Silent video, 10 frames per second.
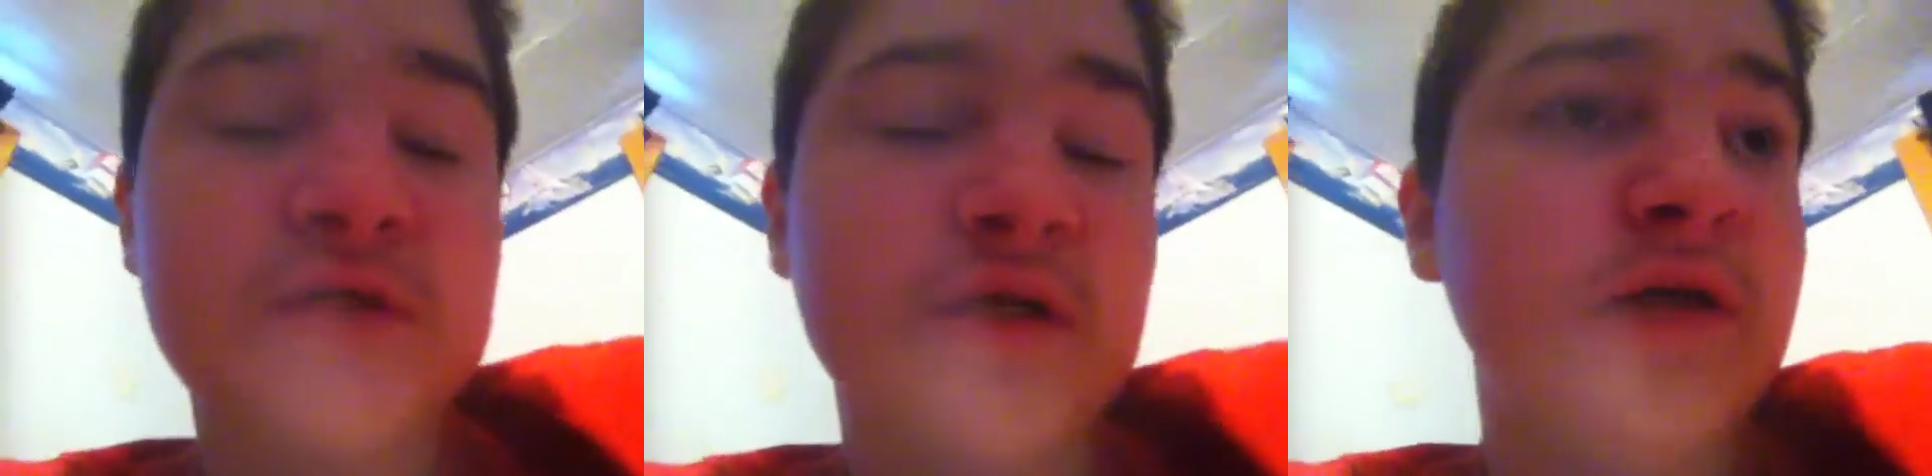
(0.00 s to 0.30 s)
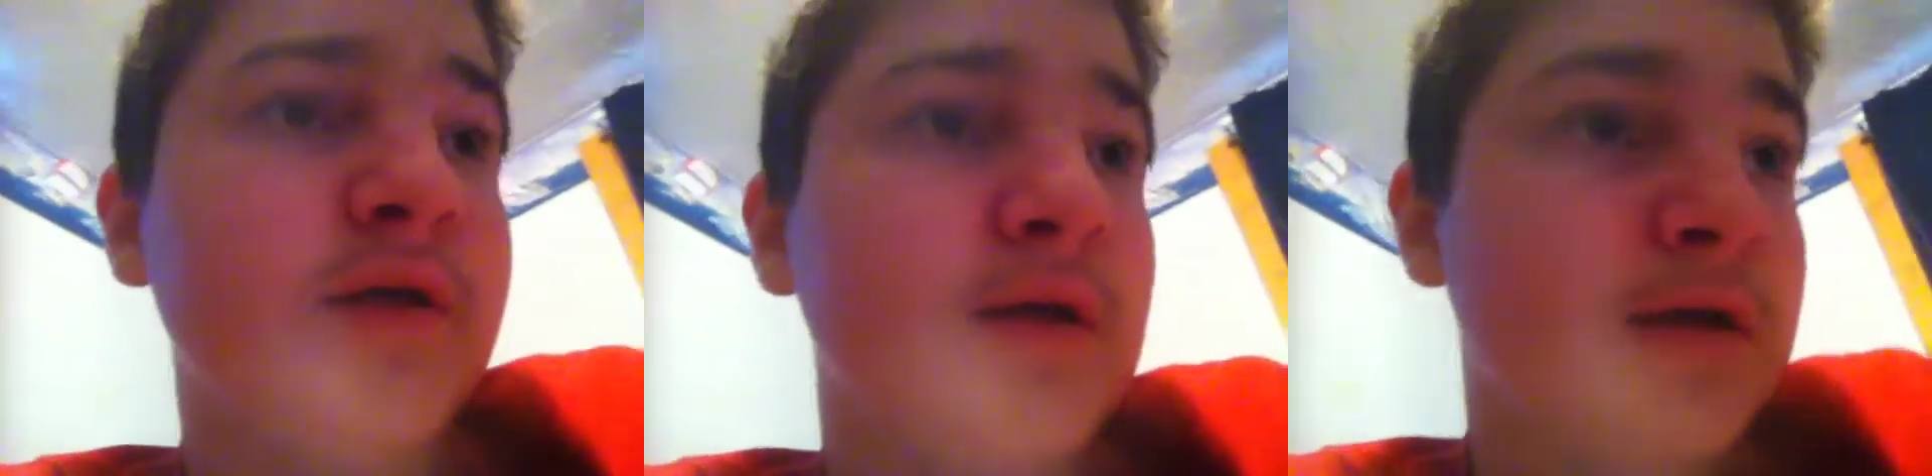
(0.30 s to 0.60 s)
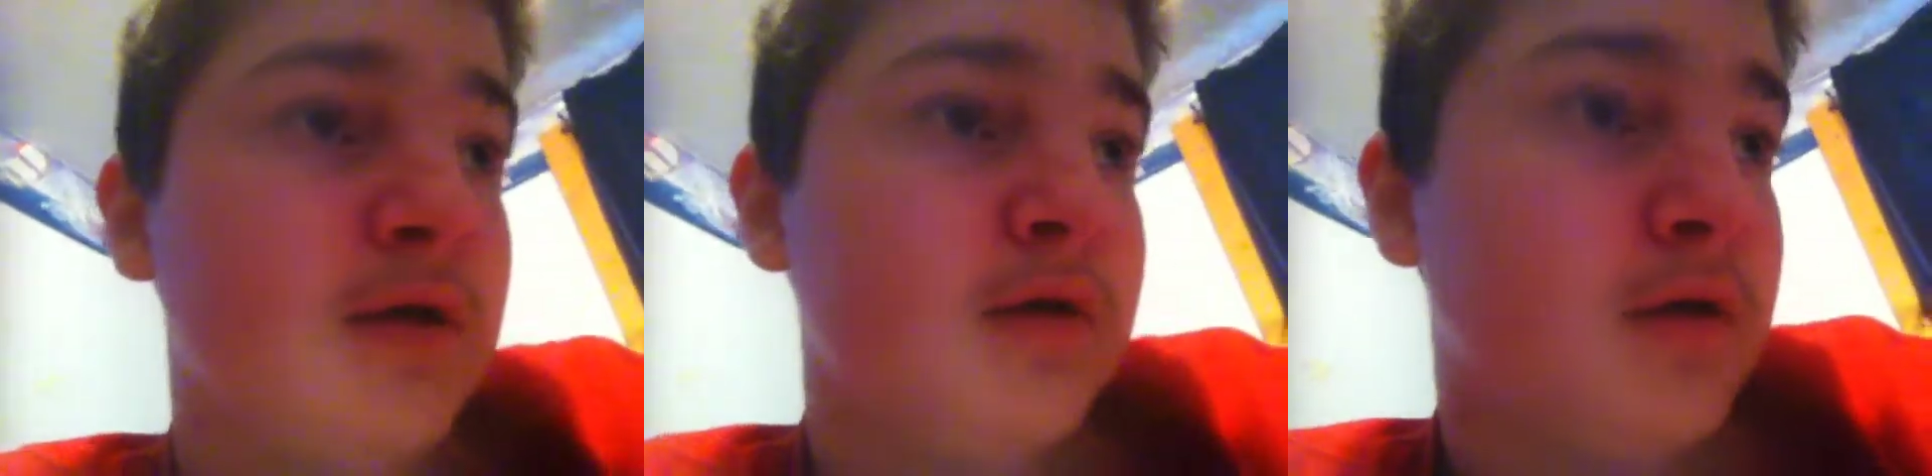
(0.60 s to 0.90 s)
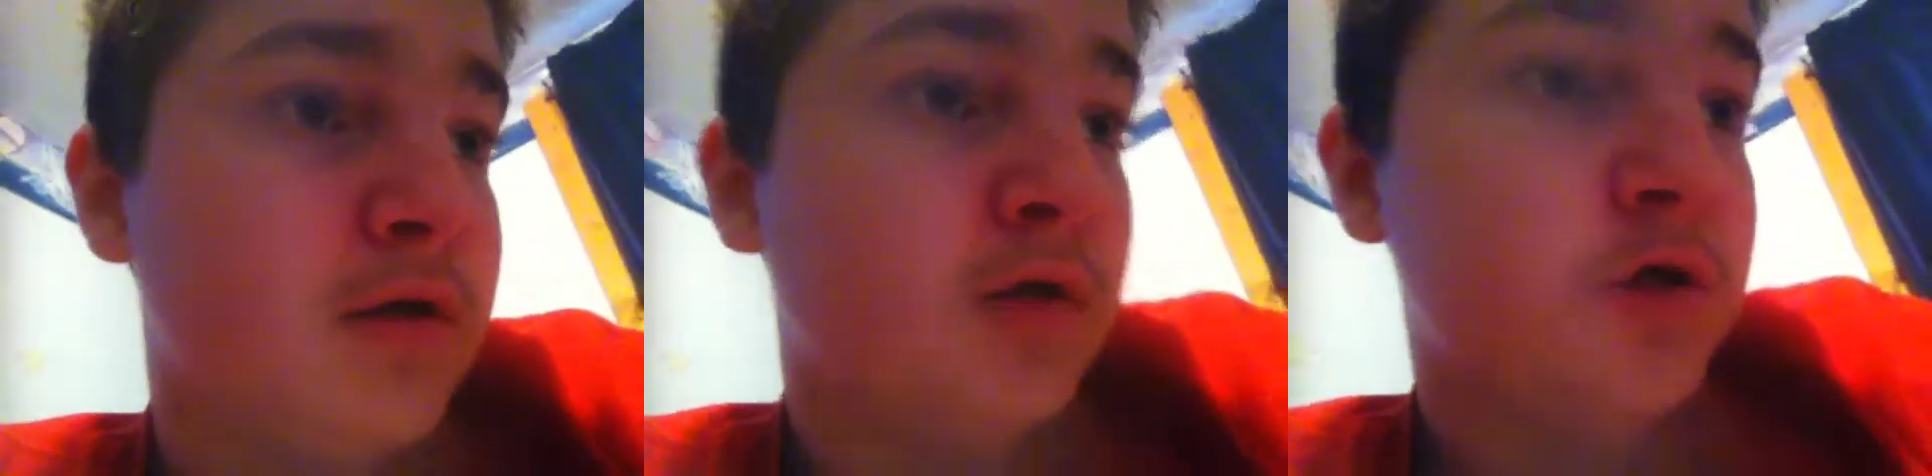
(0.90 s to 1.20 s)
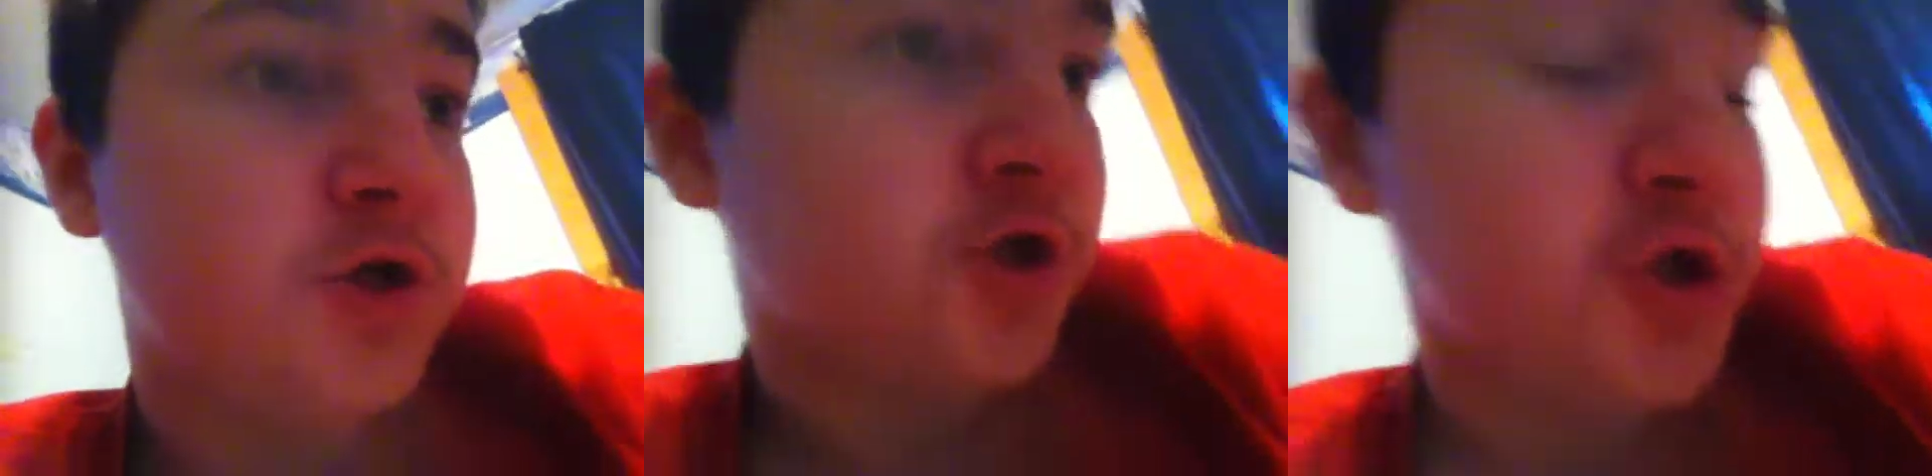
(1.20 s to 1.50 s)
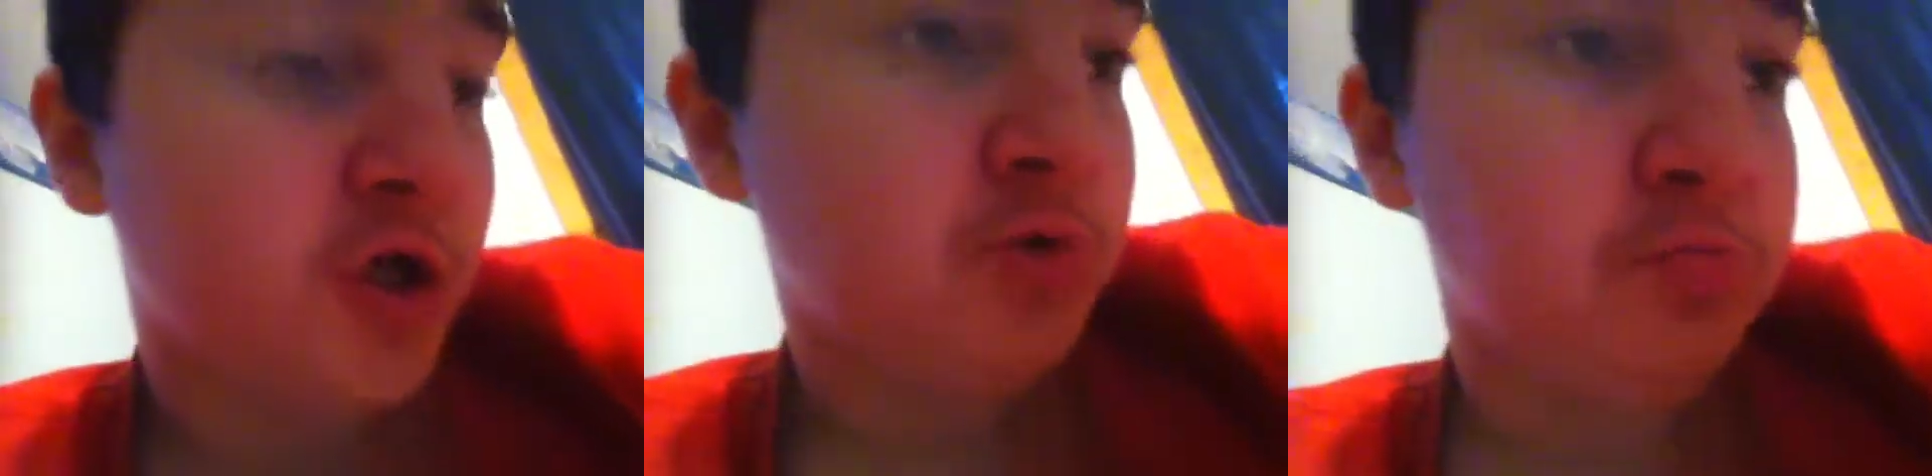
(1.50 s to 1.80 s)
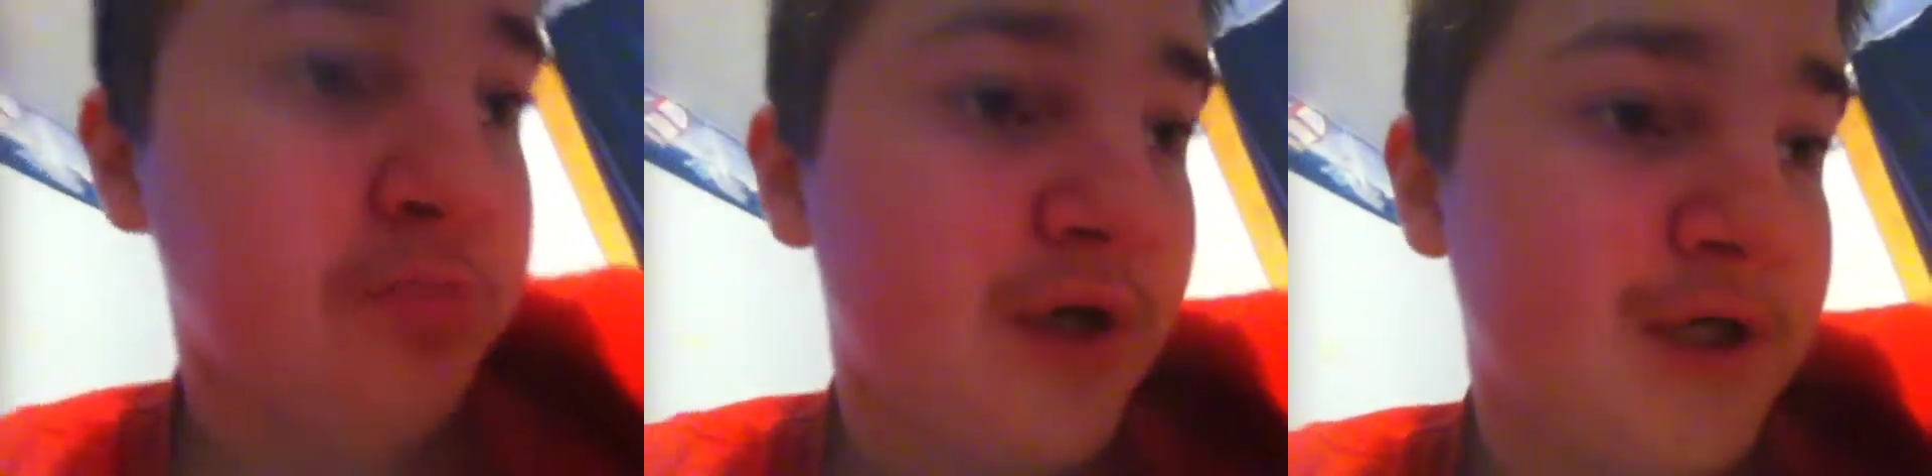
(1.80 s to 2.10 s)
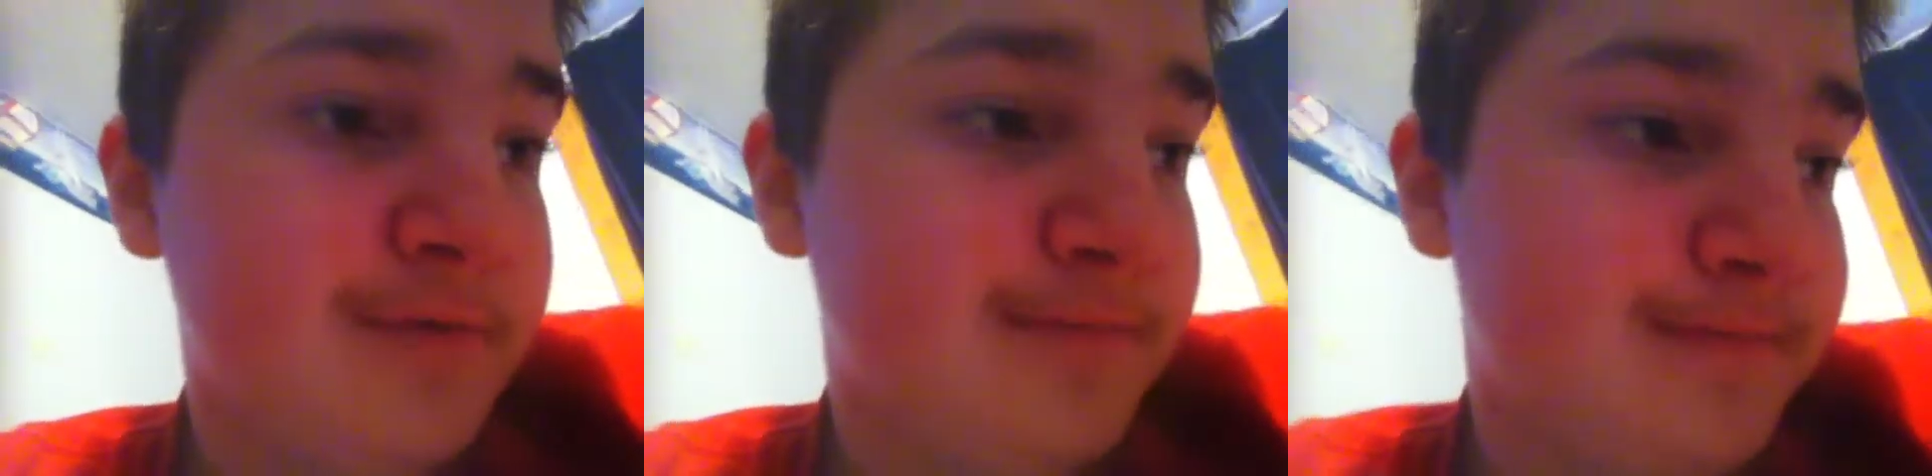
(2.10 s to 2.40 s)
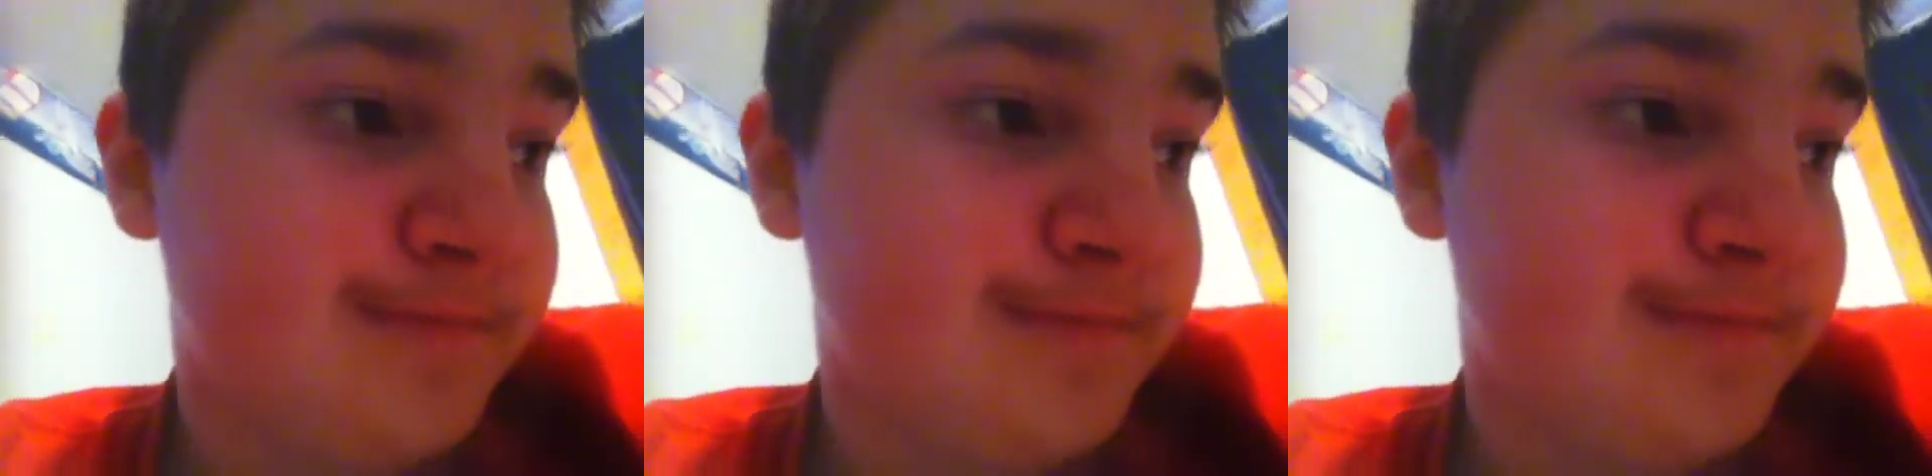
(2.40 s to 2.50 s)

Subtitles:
sick. But